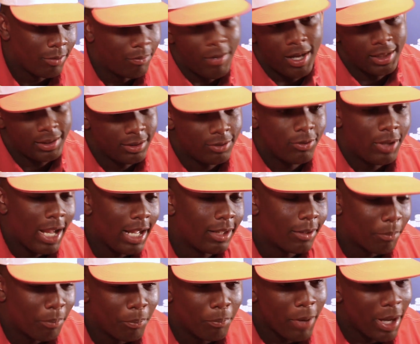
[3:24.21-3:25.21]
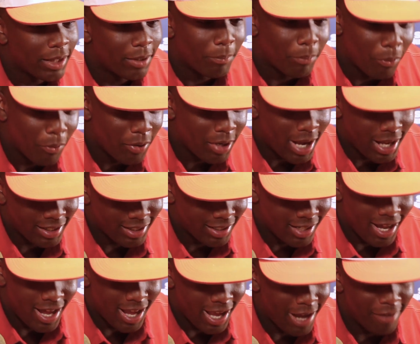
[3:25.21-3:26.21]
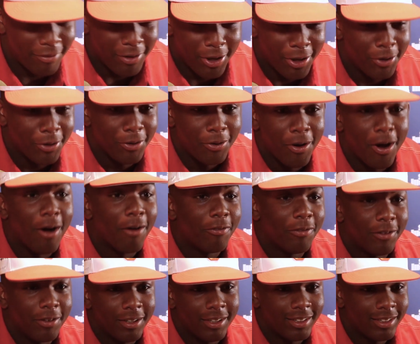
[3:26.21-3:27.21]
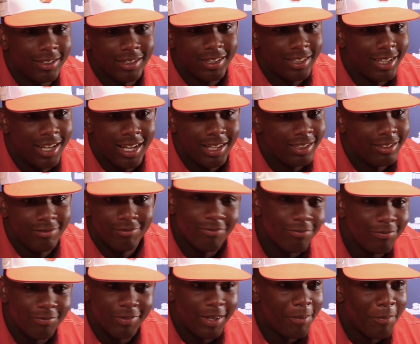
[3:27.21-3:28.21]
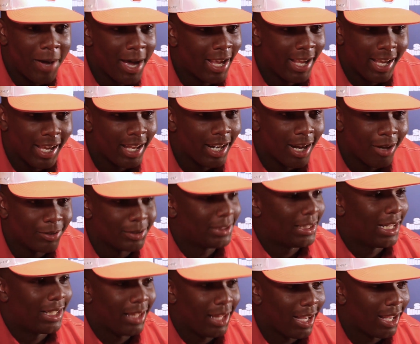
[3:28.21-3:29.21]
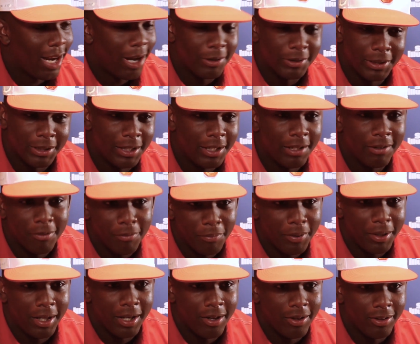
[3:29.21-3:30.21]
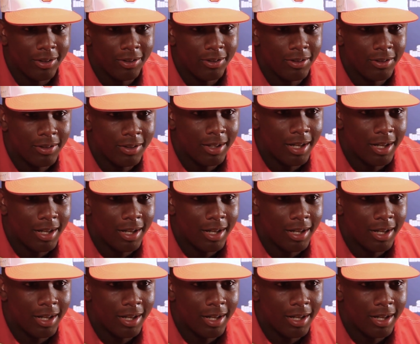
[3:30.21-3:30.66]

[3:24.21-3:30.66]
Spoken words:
at the point I did not have the OU offer, and in my head I was not thinking I was good enough to play at OU.